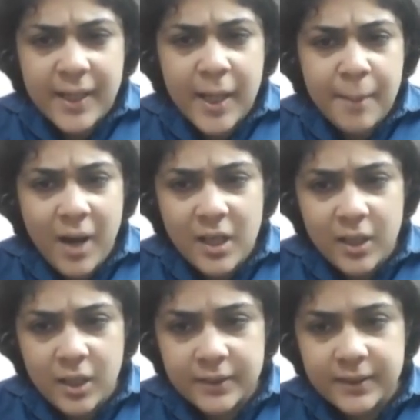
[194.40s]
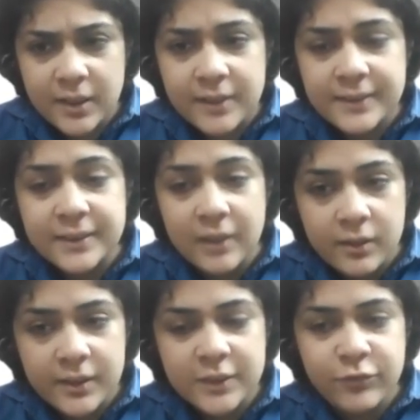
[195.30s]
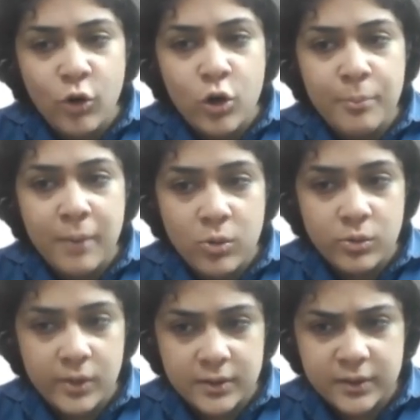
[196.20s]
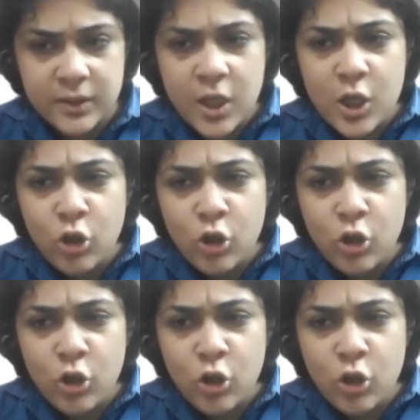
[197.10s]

The Himalayas, Earth's youngest fold mountains,